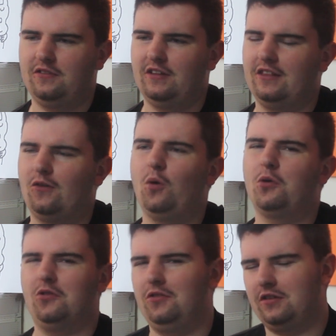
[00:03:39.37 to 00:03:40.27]
like, they're
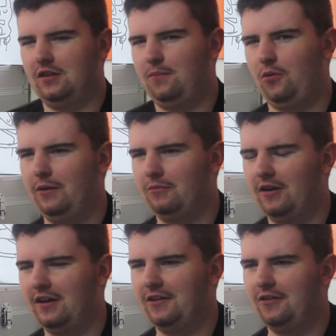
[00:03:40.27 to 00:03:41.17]
auto-tuned to the point
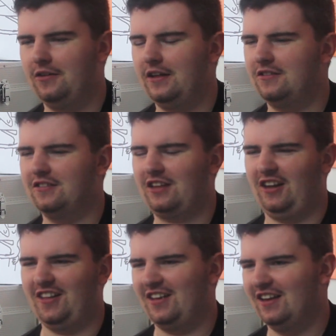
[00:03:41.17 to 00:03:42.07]
where it just
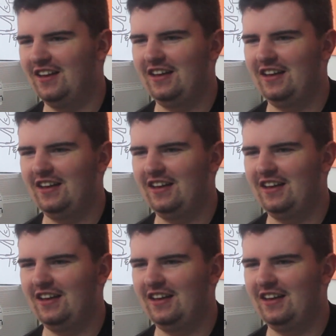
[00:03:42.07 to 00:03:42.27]
kind of like